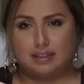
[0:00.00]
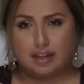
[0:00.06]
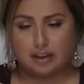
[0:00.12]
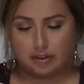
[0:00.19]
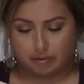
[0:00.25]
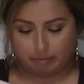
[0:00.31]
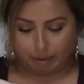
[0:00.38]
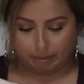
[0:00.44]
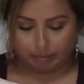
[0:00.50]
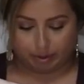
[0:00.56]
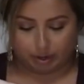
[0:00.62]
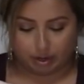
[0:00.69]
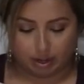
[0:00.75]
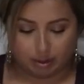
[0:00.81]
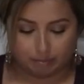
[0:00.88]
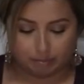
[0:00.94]
I don't
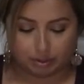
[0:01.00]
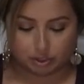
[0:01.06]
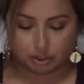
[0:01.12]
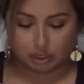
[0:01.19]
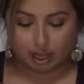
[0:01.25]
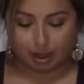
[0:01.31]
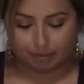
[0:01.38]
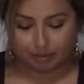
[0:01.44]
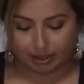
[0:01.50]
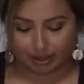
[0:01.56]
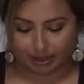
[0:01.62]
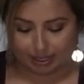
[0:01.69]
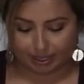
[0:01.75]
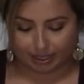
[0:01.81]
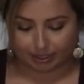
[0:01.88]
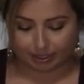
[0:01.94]
remember, but she got me
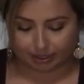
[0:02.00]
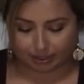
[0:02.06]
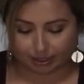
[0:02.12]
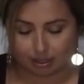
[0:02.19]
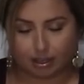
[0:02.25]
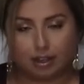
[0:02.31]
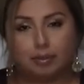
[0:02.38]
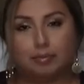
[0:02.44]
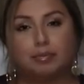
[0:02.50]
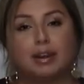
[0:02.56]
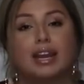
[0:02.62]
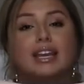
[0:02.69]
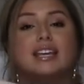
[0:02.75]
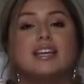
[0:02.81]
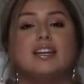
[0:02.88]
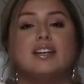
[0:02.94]
this
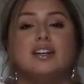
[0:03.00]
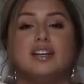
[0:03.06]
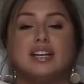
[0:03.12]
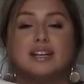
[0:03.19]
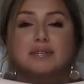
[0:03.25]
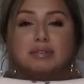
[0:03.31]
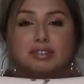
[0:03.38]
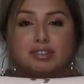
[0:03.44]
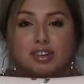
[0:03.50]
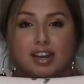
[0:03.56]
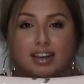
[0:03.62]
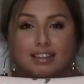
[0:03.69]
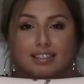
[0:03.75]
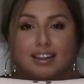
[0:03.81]
Nike hoodie, which I